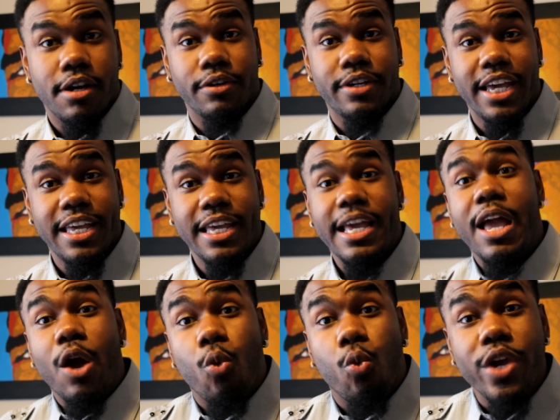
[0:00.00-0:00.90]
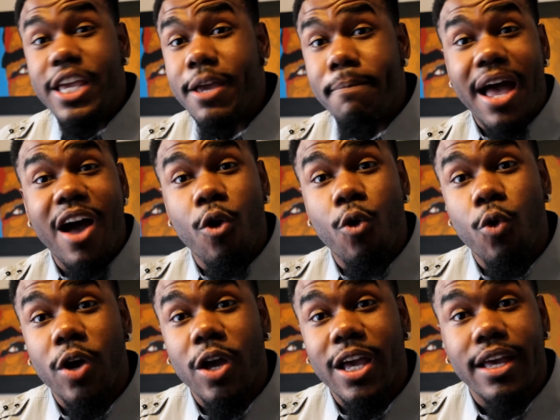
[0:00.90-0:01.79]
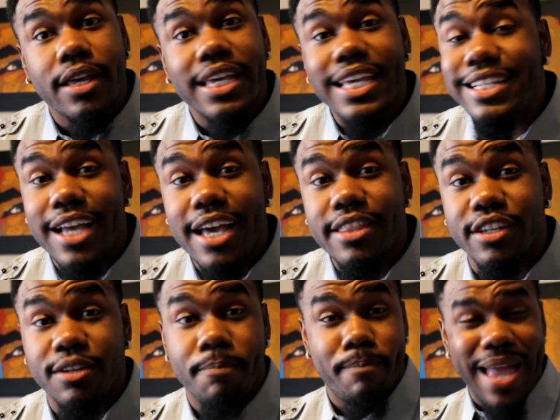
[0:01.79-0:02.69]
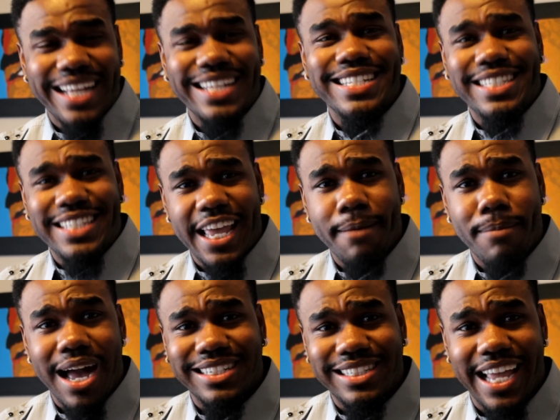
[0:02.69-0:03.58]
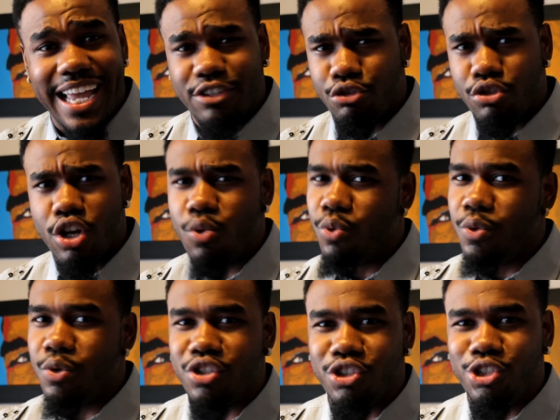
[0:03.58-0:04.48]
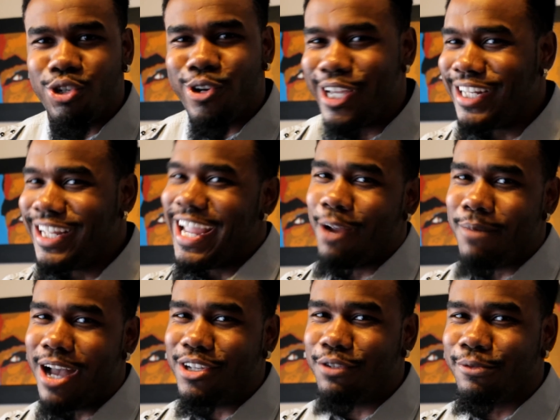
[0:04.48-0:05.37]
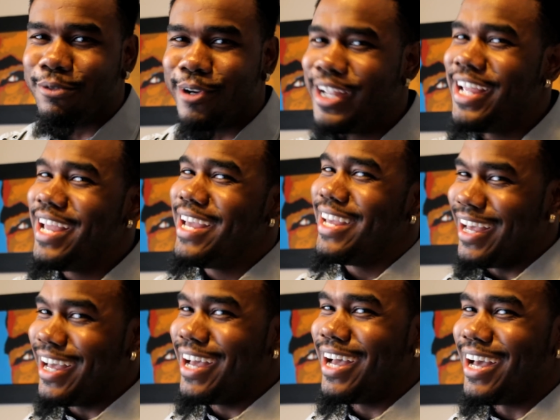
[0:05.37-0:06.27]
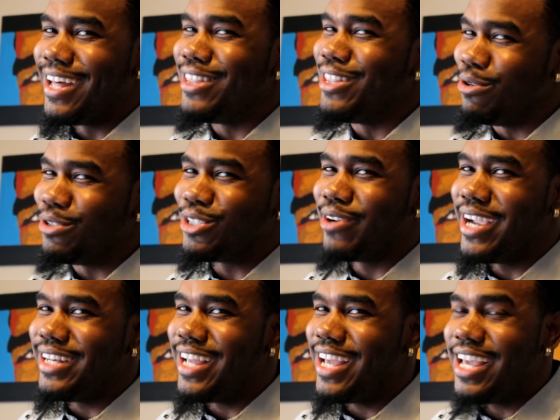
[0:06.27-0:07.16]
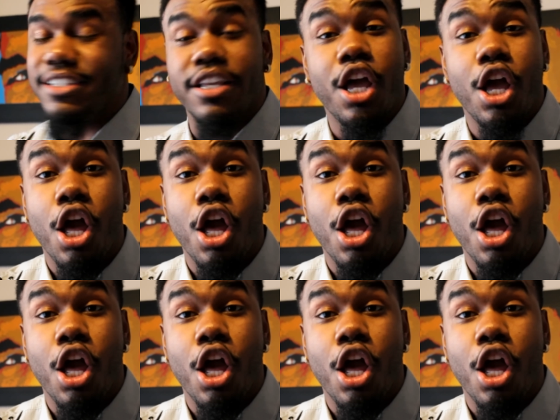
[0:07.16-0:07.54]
Okay? We about each other. Back in the sandbox days, you know, when we was enjoying it, everybody's your friend. Ah, those are great days.